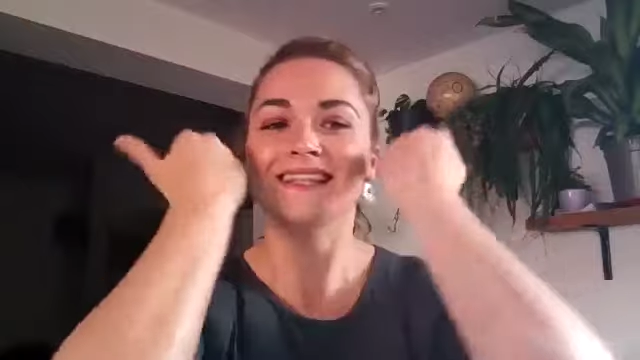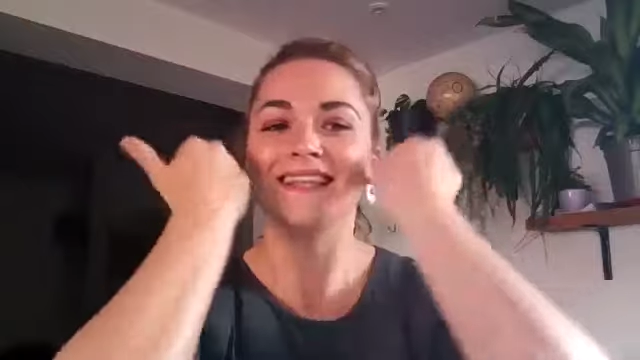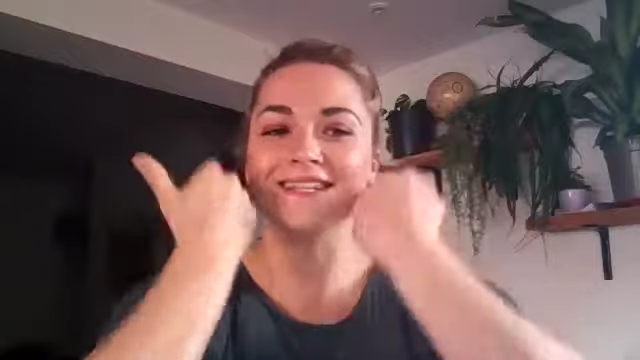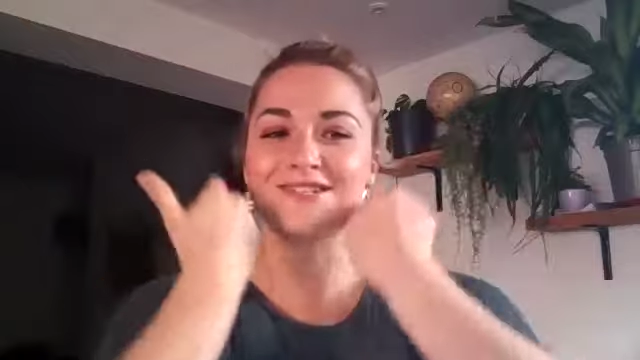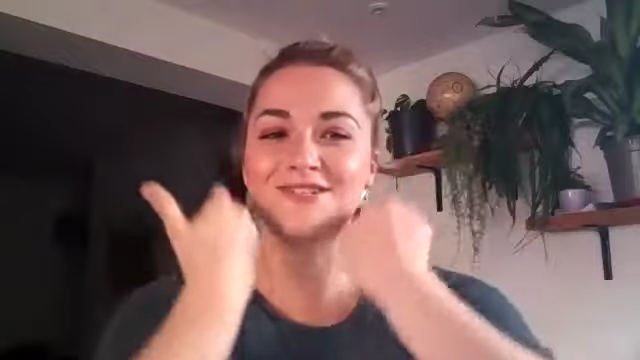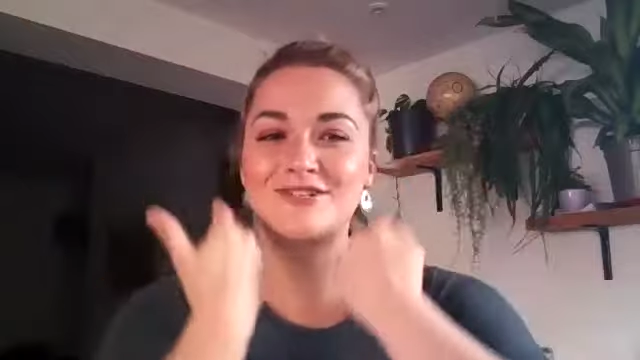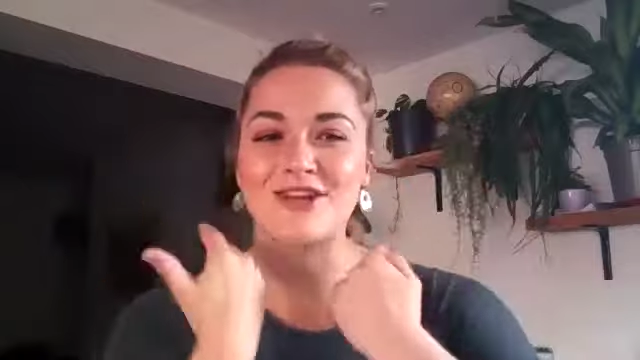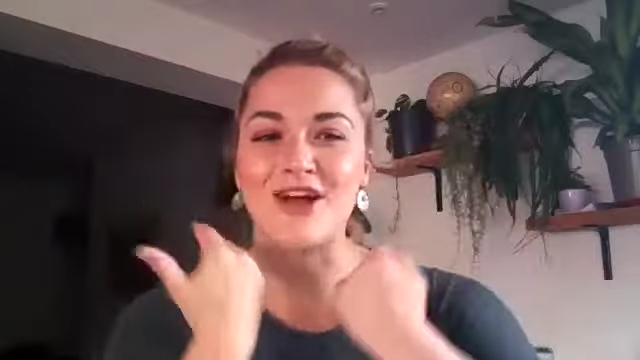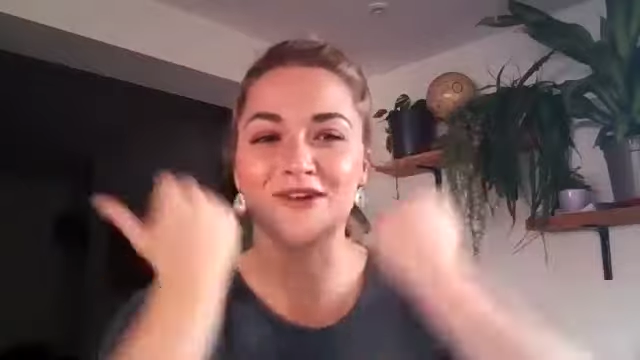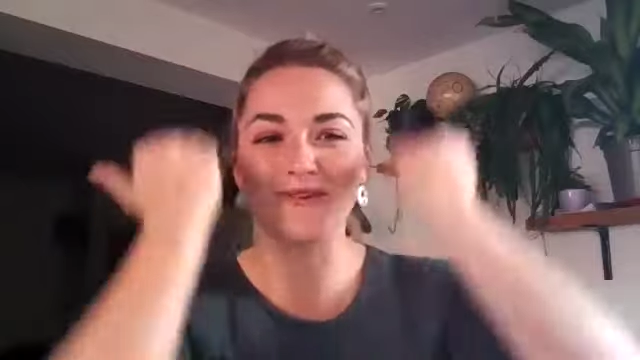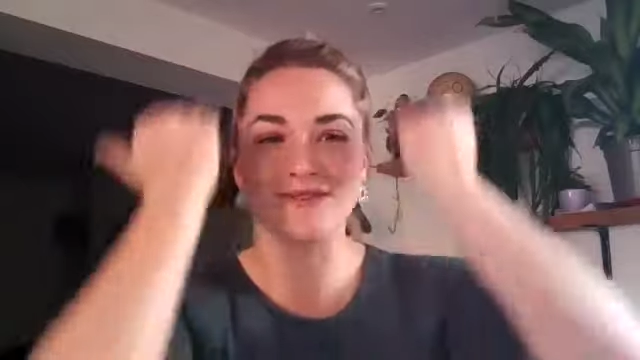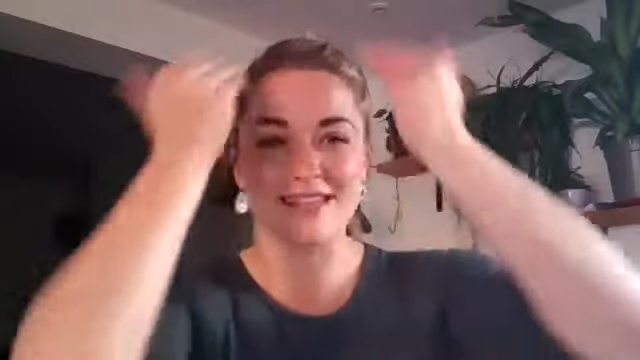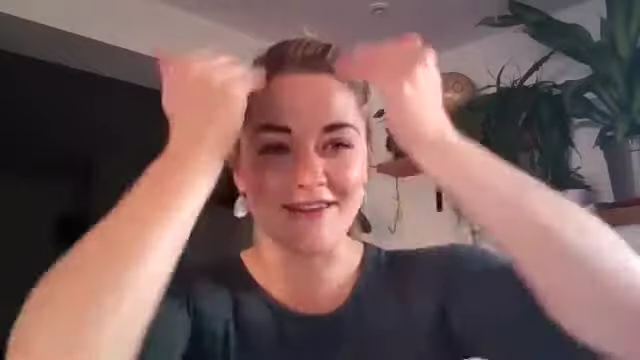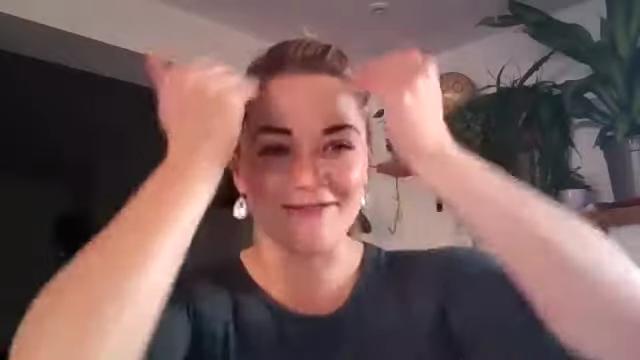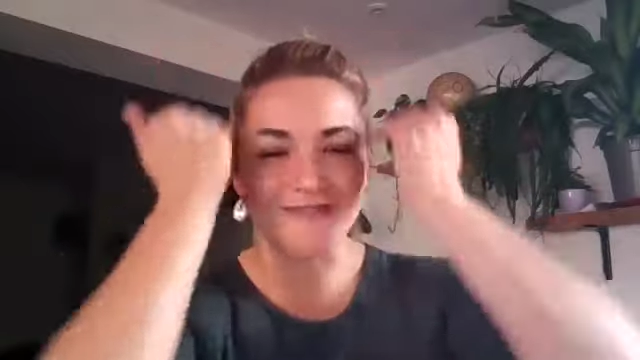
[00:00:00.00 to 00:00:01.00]
that
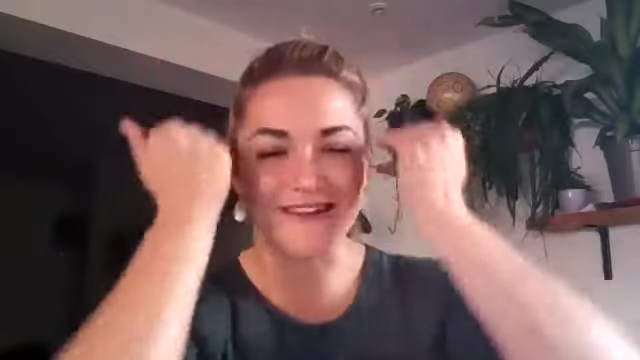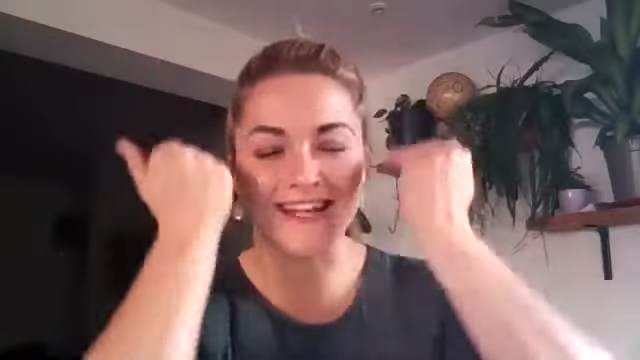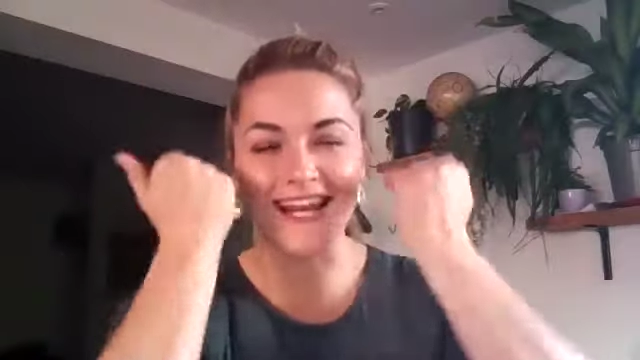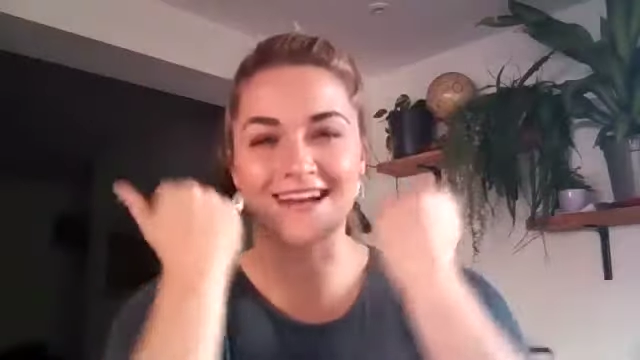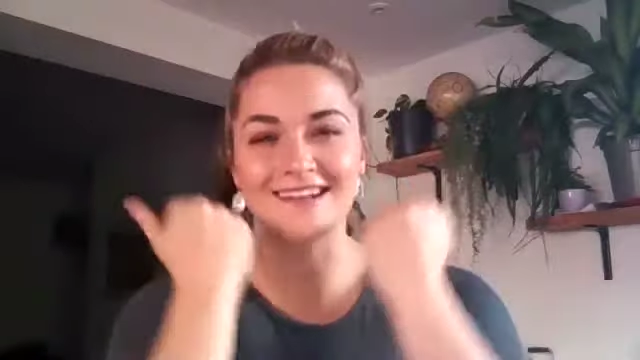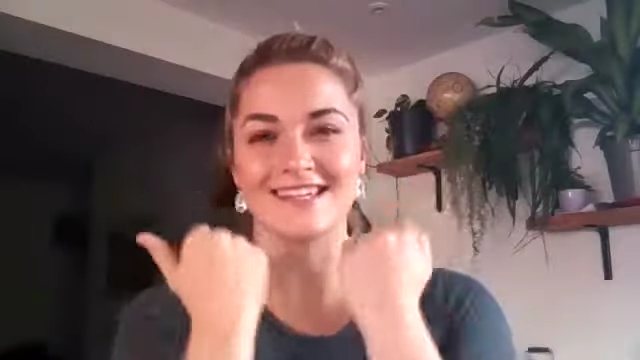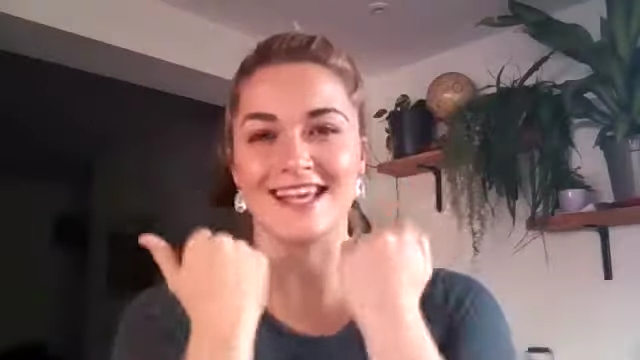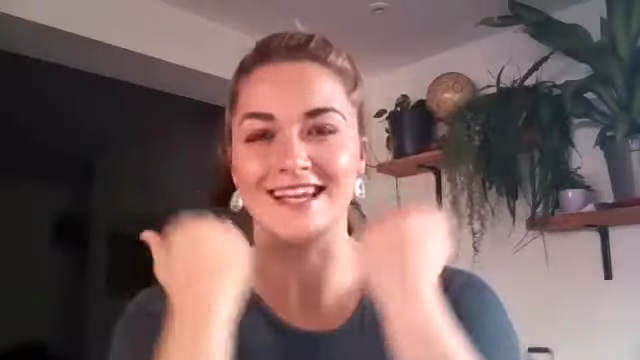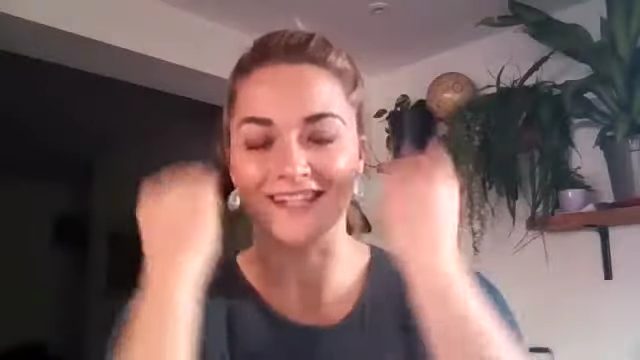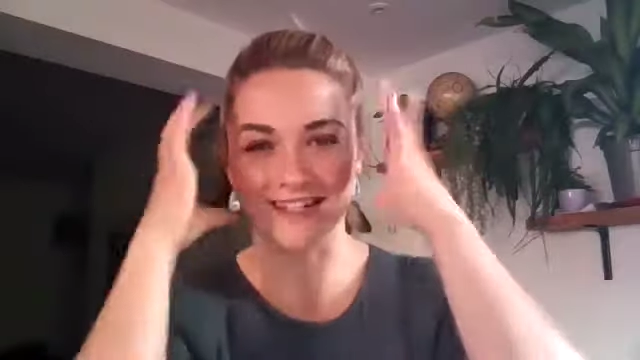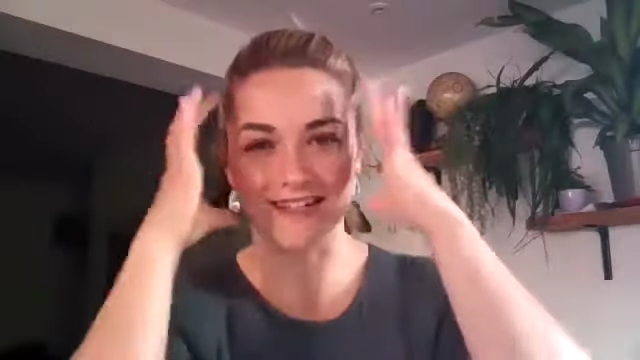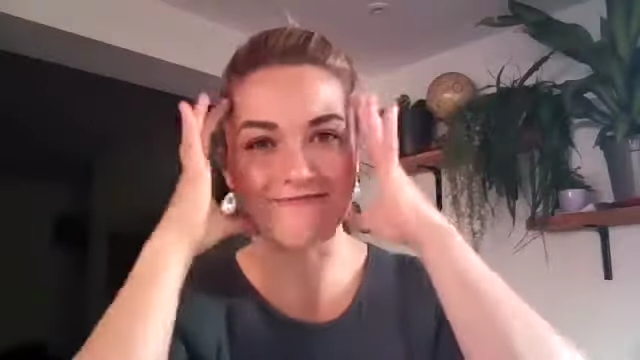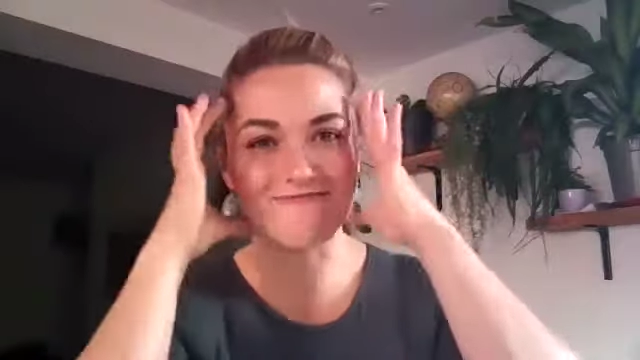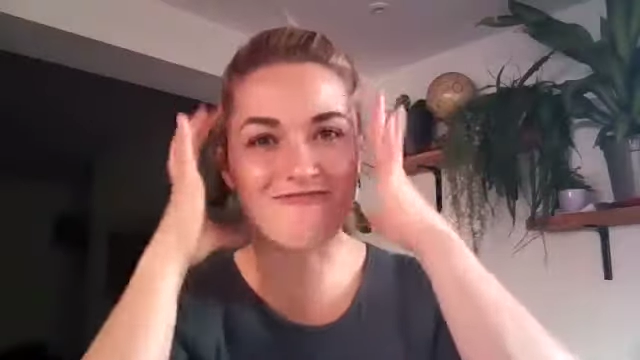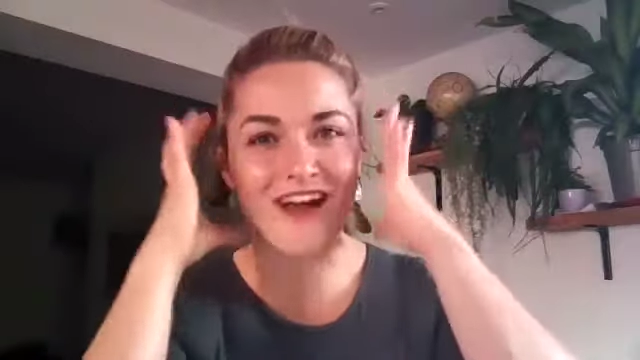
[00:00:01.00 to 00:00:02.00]
shows that
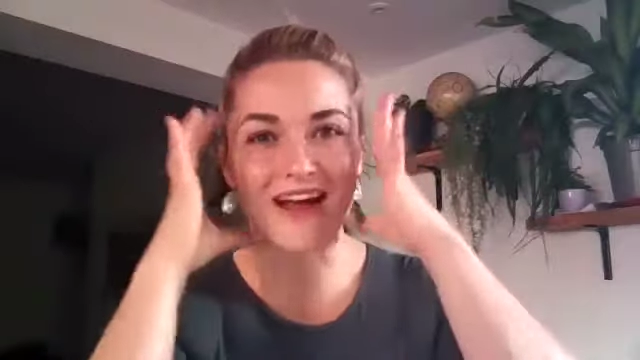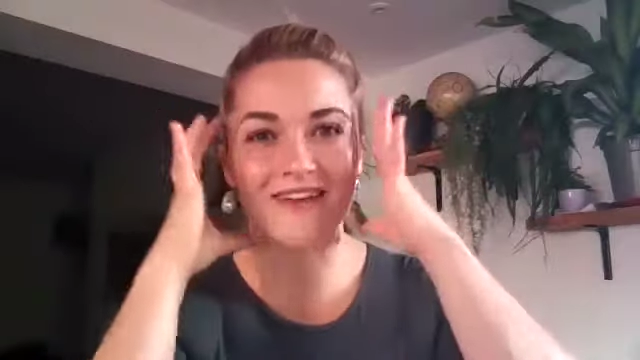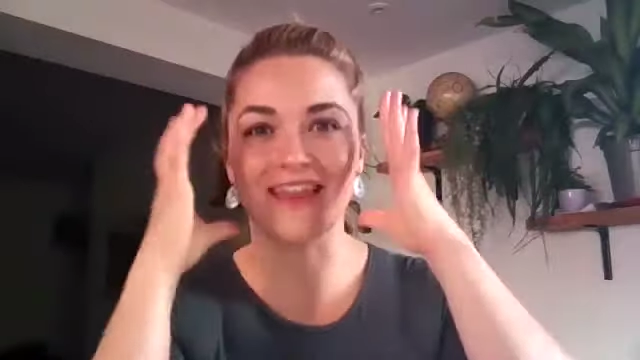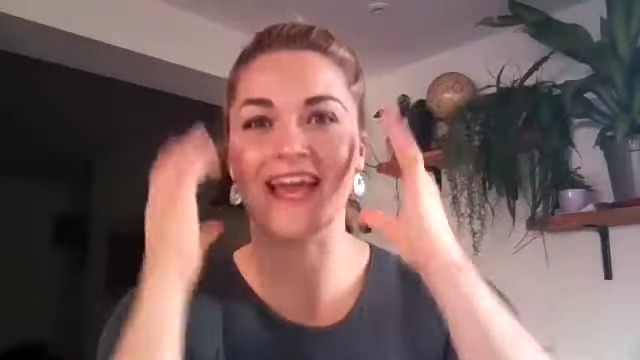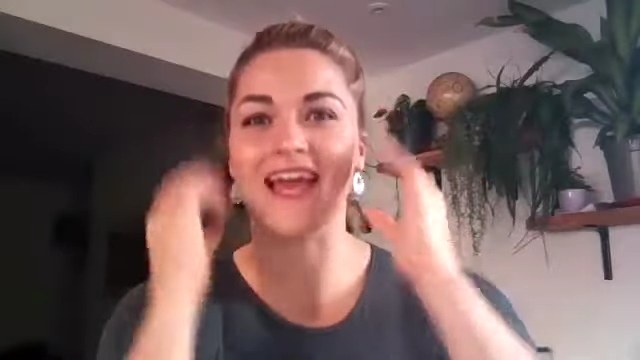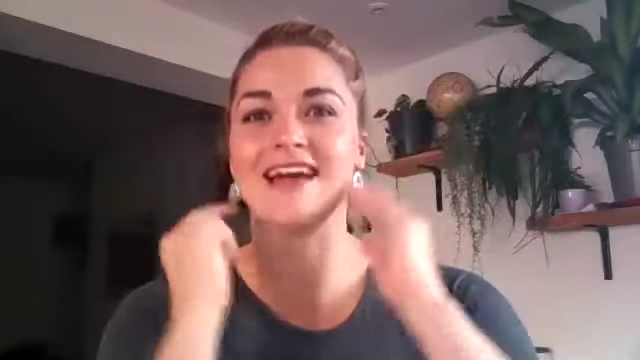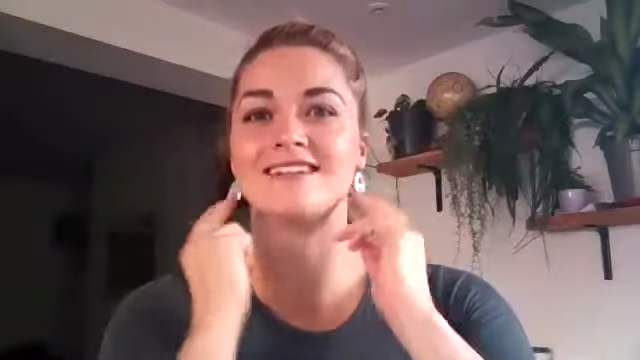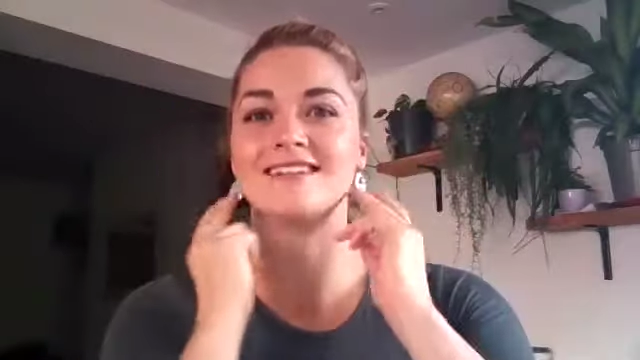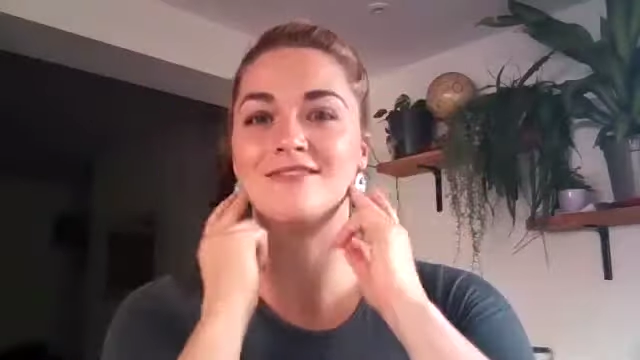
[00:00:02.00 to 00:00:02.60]
relaxation around the head